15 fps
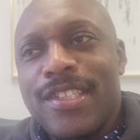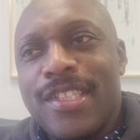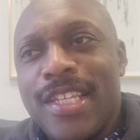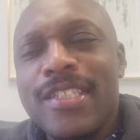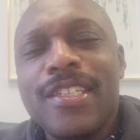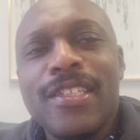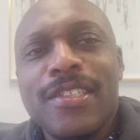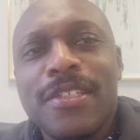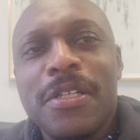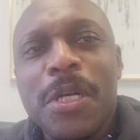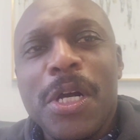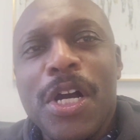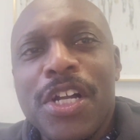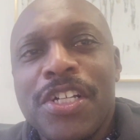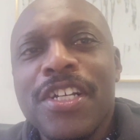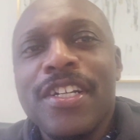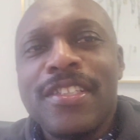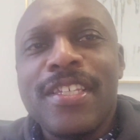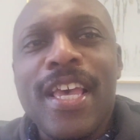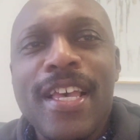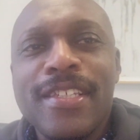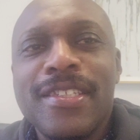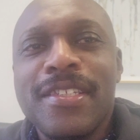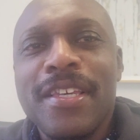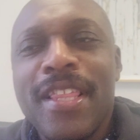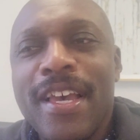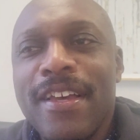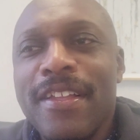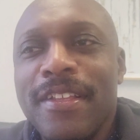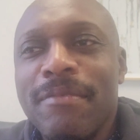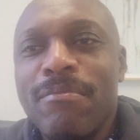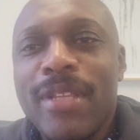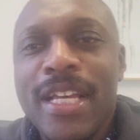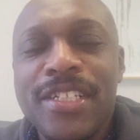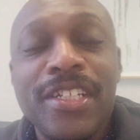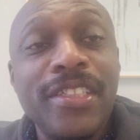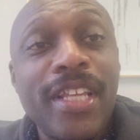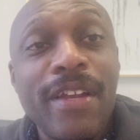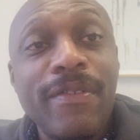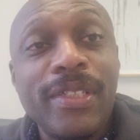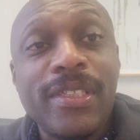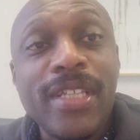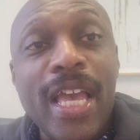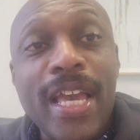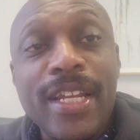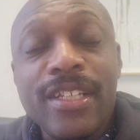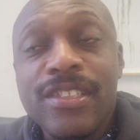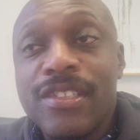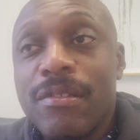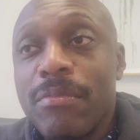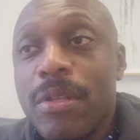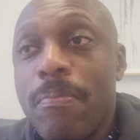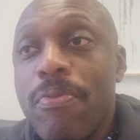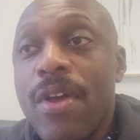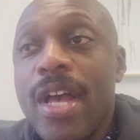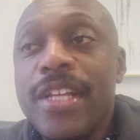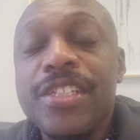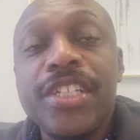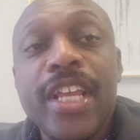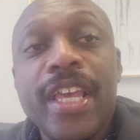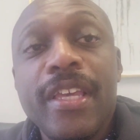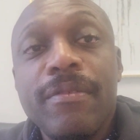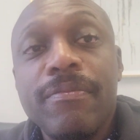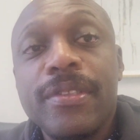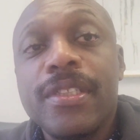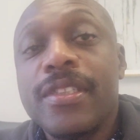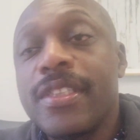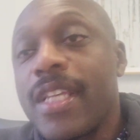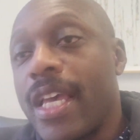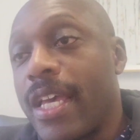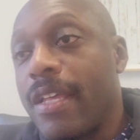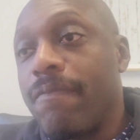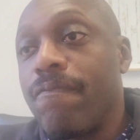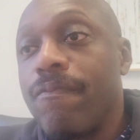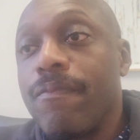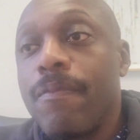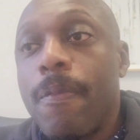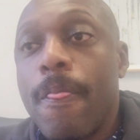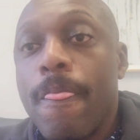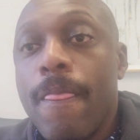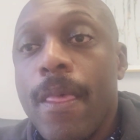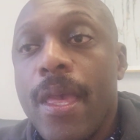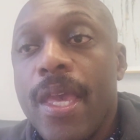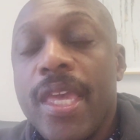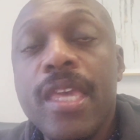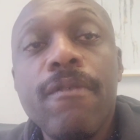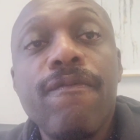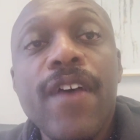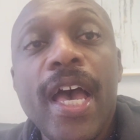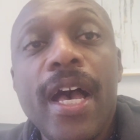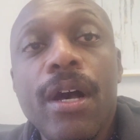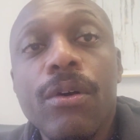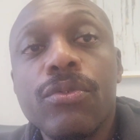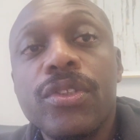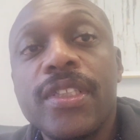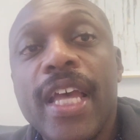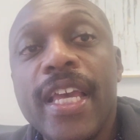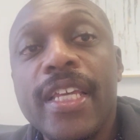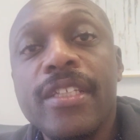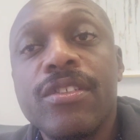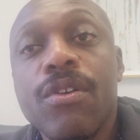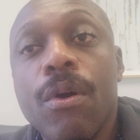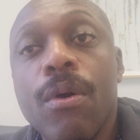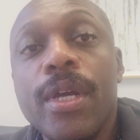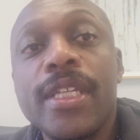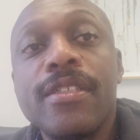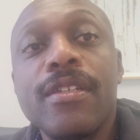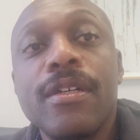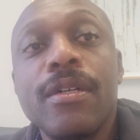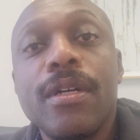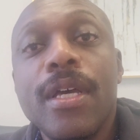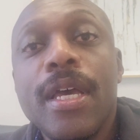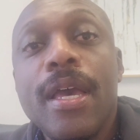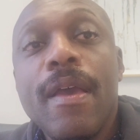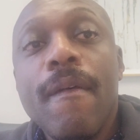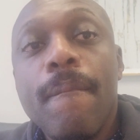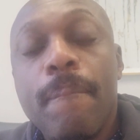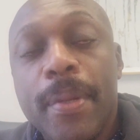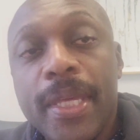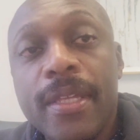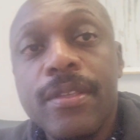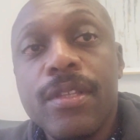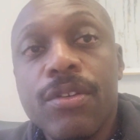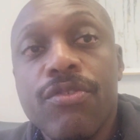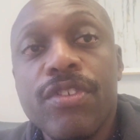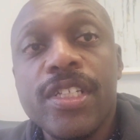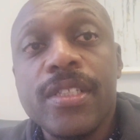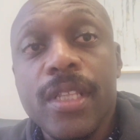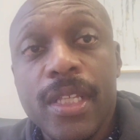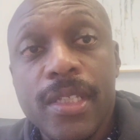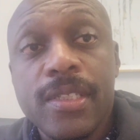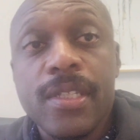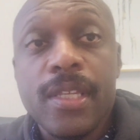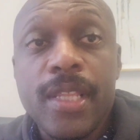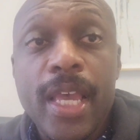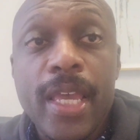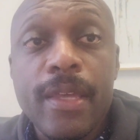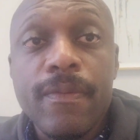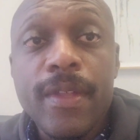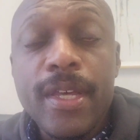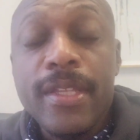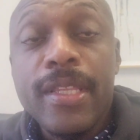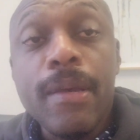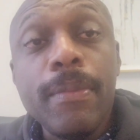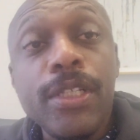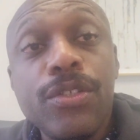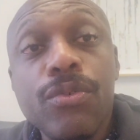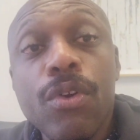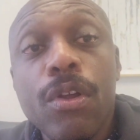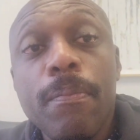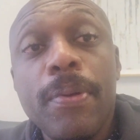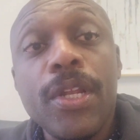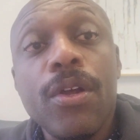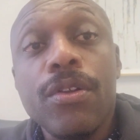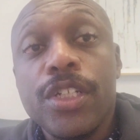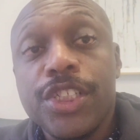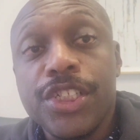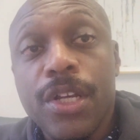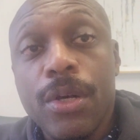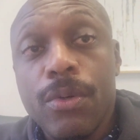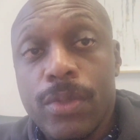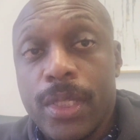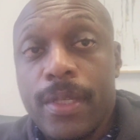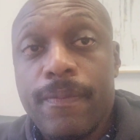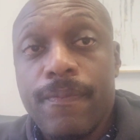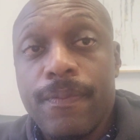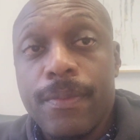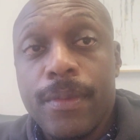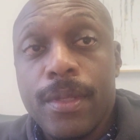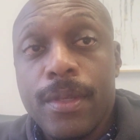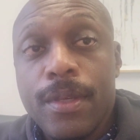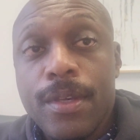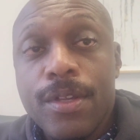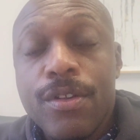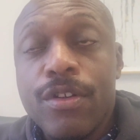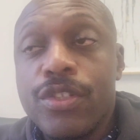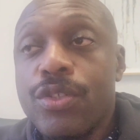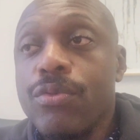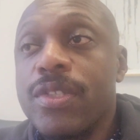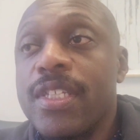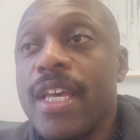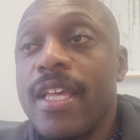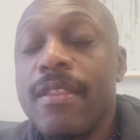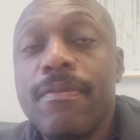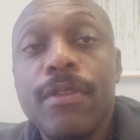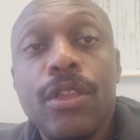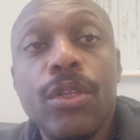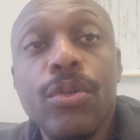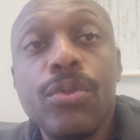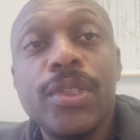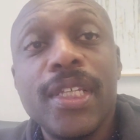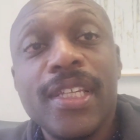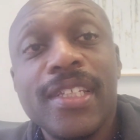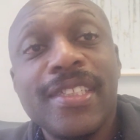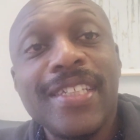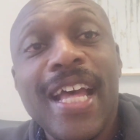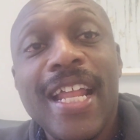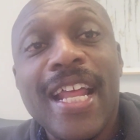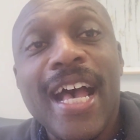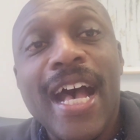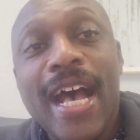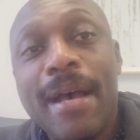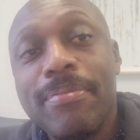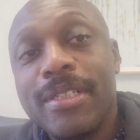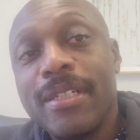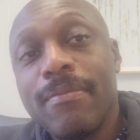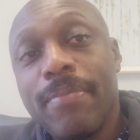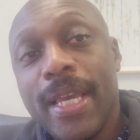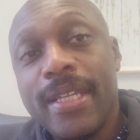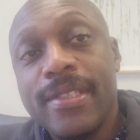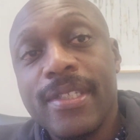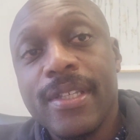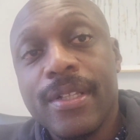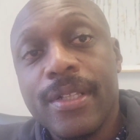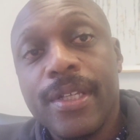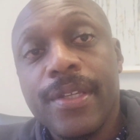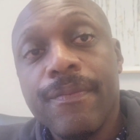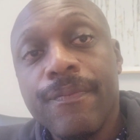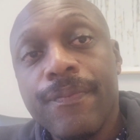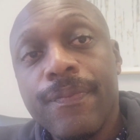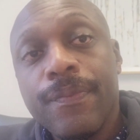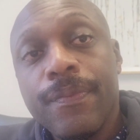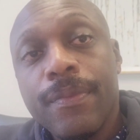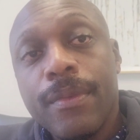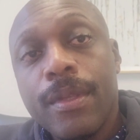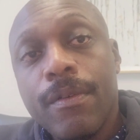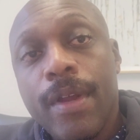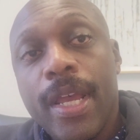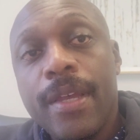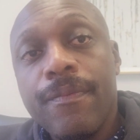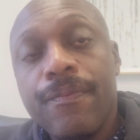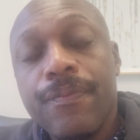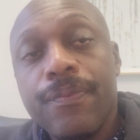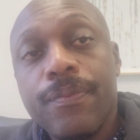This is a good test to the legendary status. LeBron James said, he vows that he's going to beat the Grizzlies tonight. That means you're going to put on a show then. Because you said losing is not an option, basically. Right?